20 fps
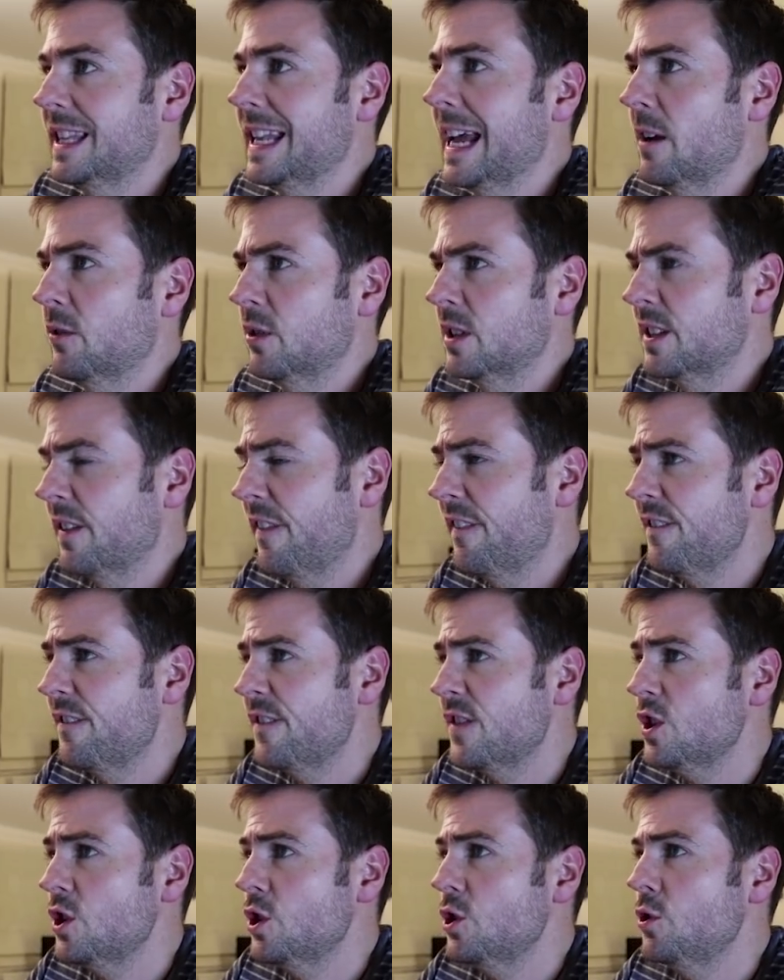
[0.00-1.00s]
Now there's a
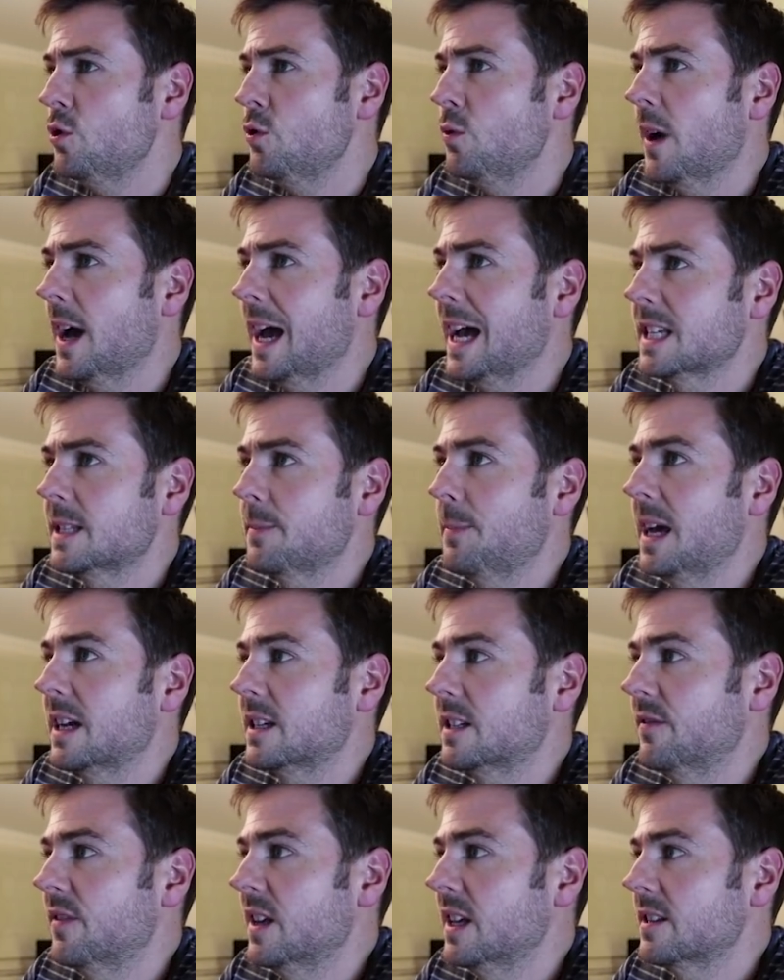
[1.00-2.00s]
few
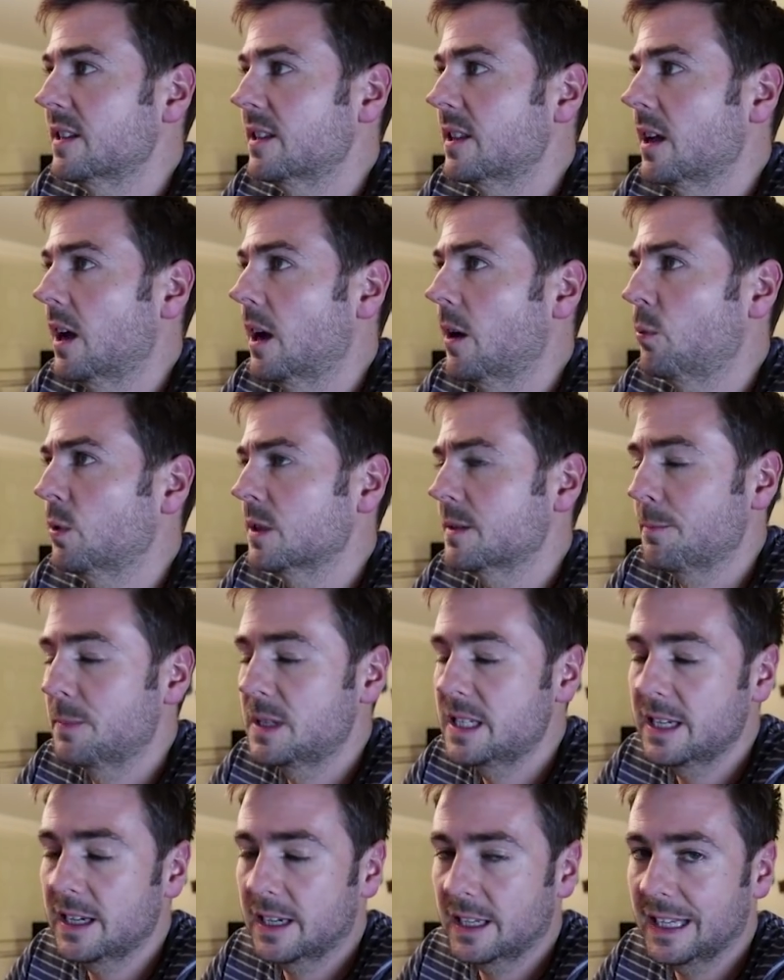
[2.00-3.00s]
aspects of this that I wasn't
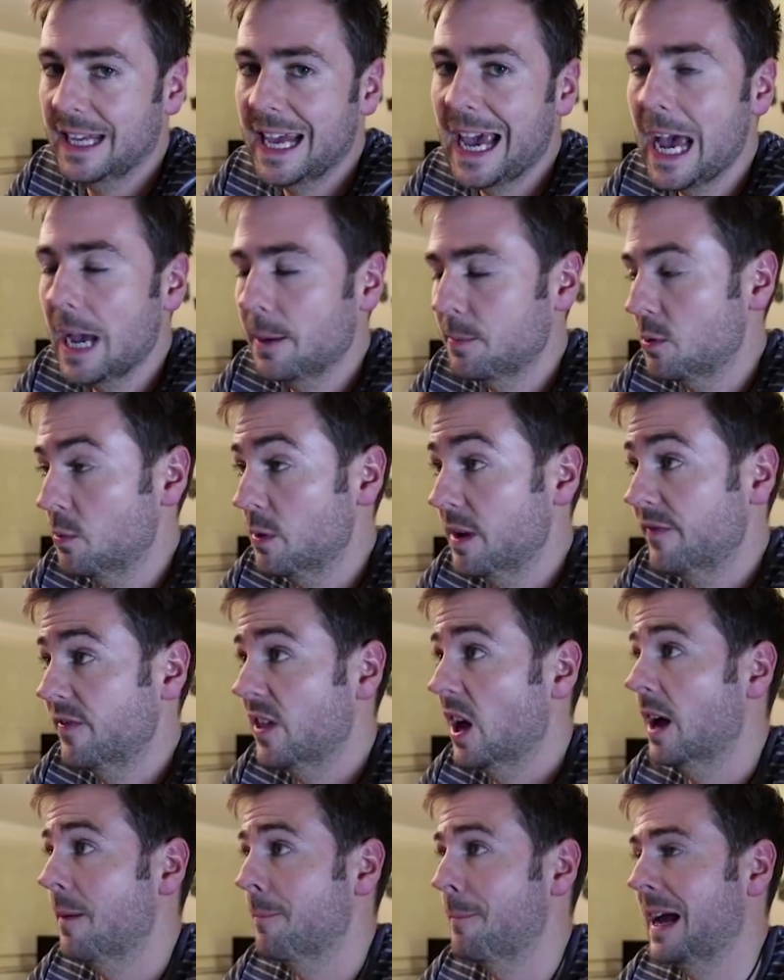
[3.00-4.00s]
particularly happy with
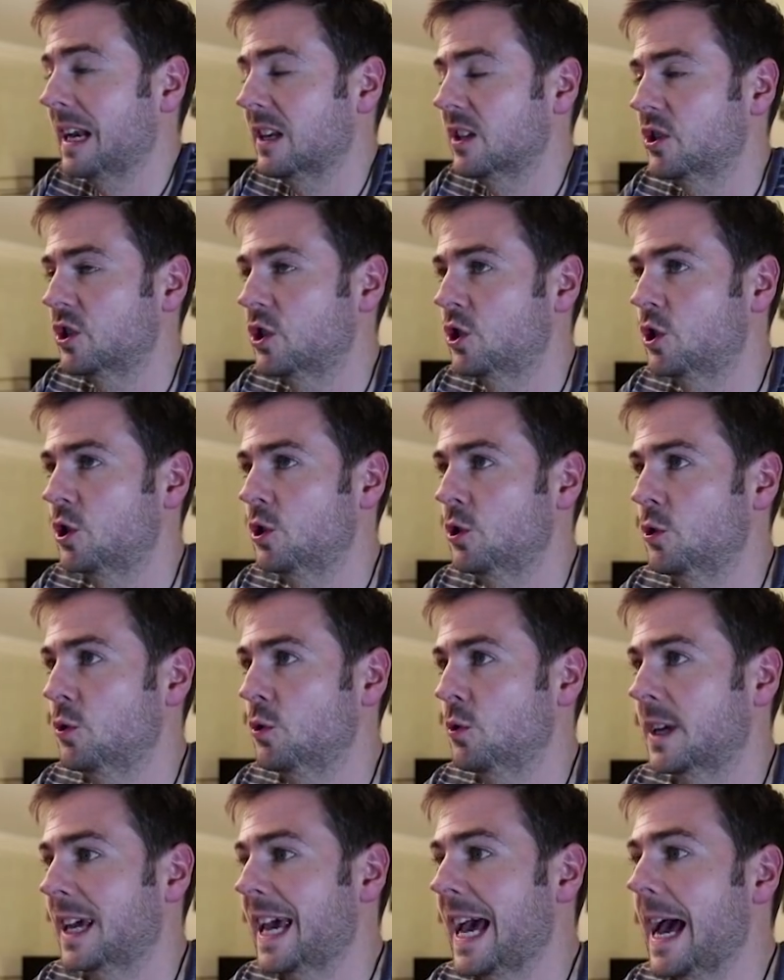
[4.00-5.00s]
that I managed
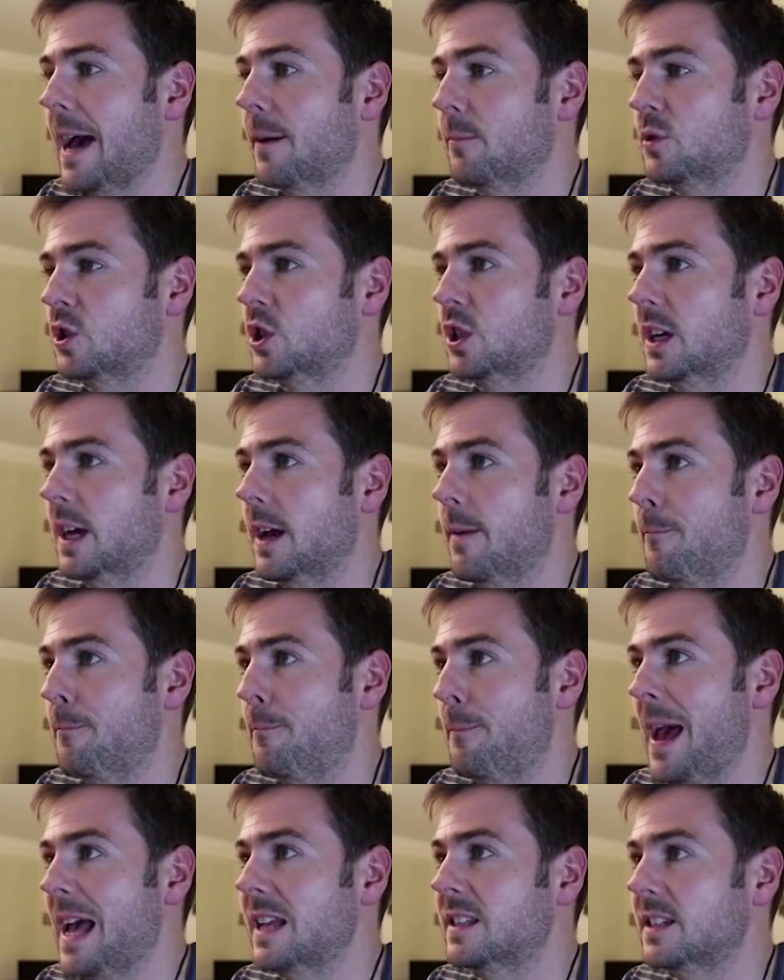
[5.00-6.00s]
to capture
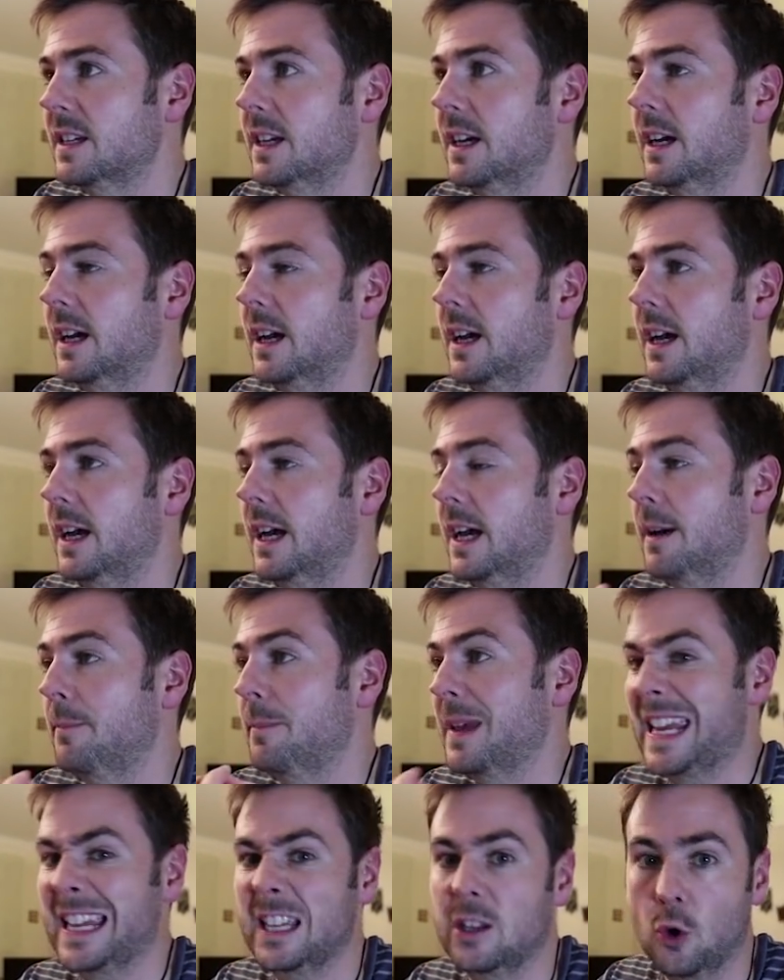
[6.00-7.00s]

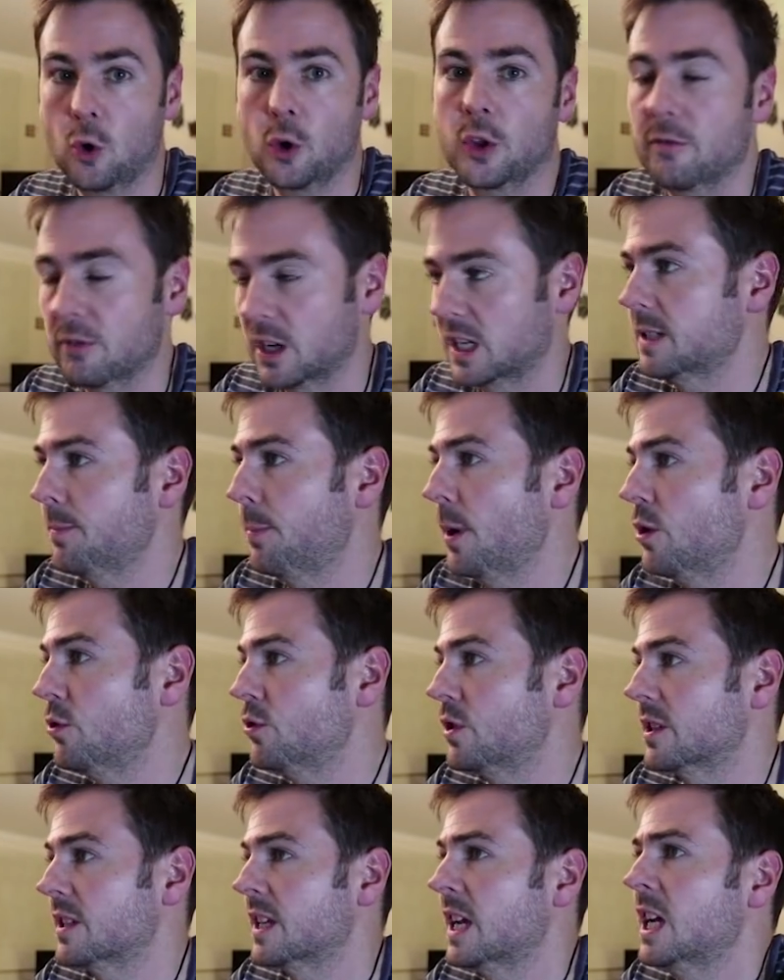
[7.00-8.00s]
better in other
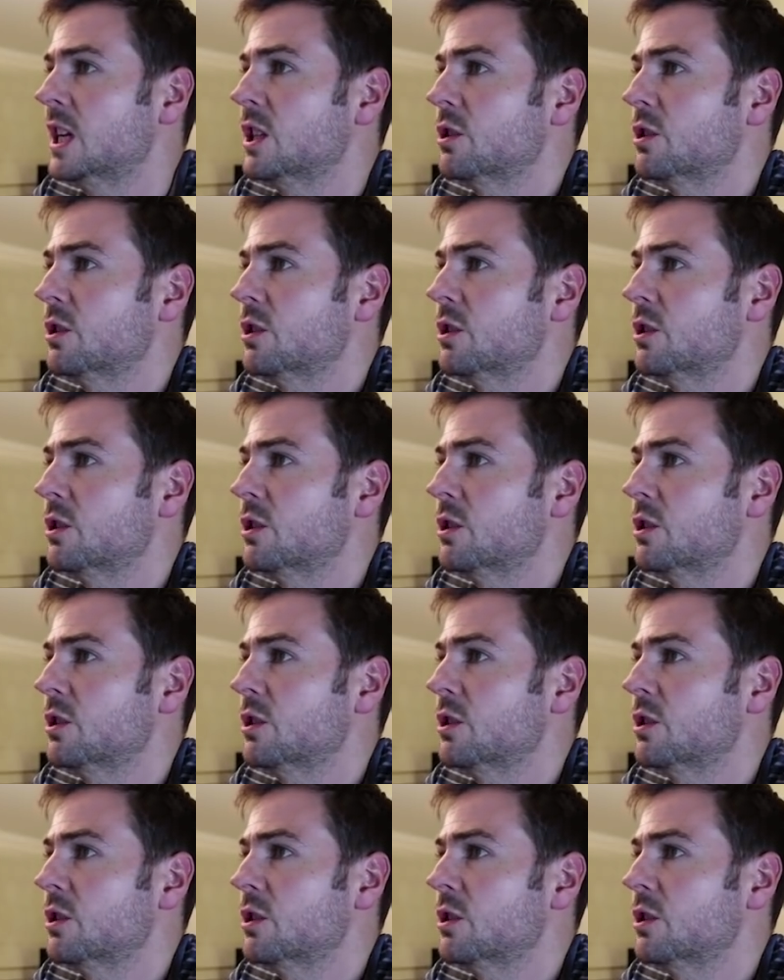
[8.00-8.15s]
exposures.